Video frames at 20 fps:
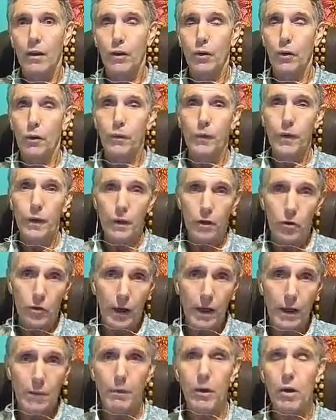You feel
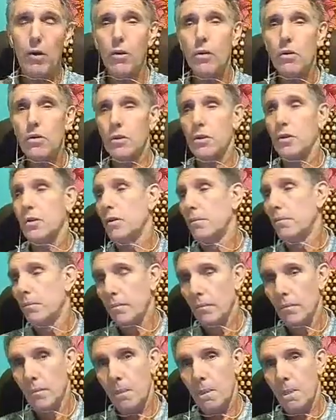great because
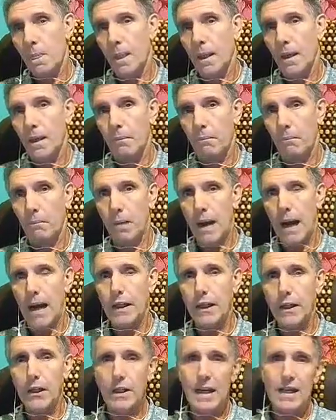
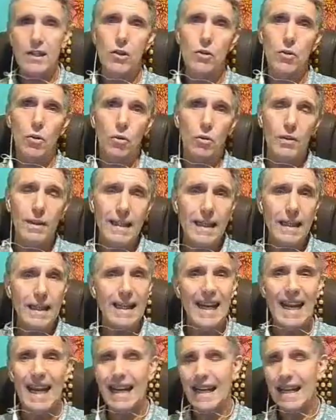body does not
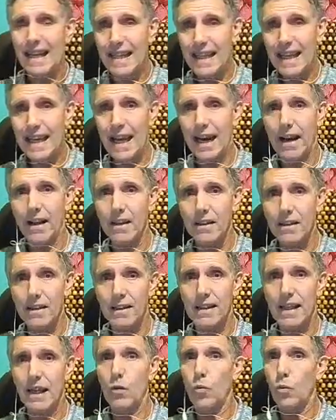need anything
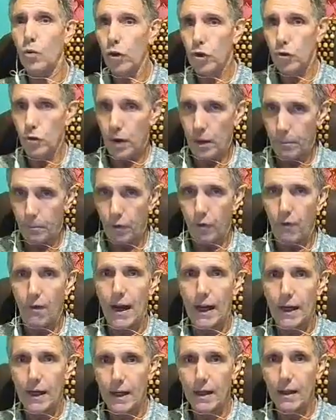else than what you are
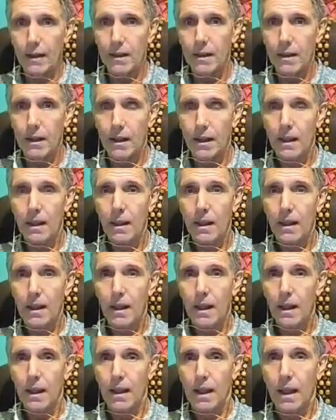providing,
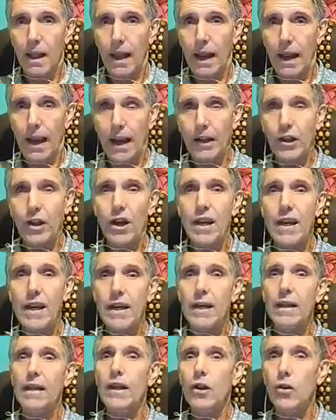and the
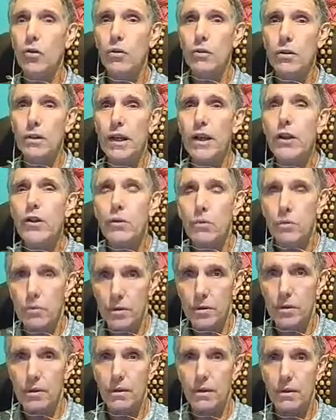healing
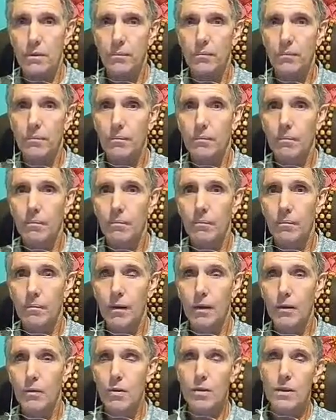continues.
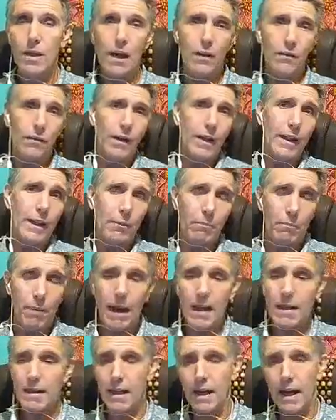You start feeling
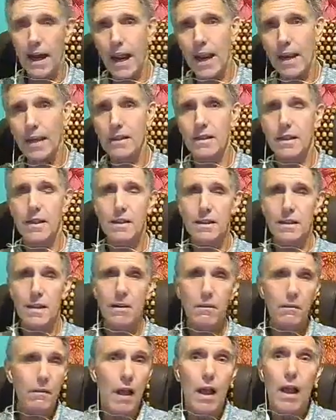pains and aches and
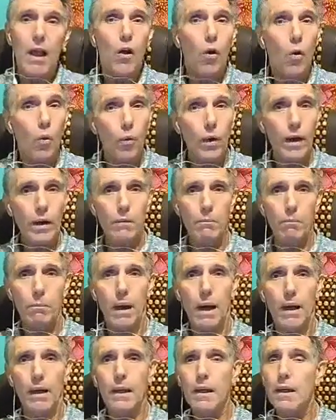stuff
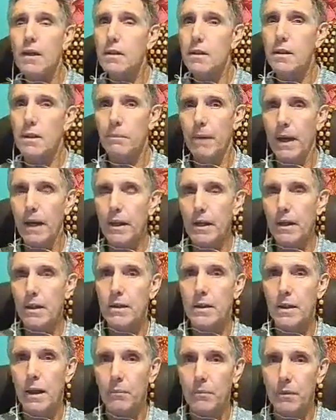when body is
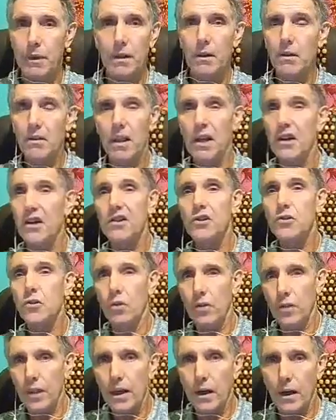demanding something that is
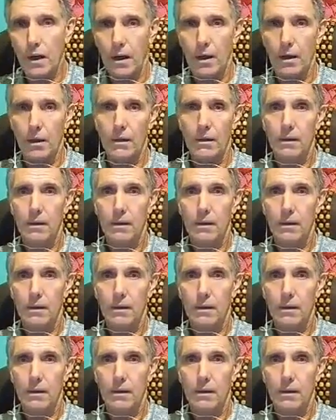not there.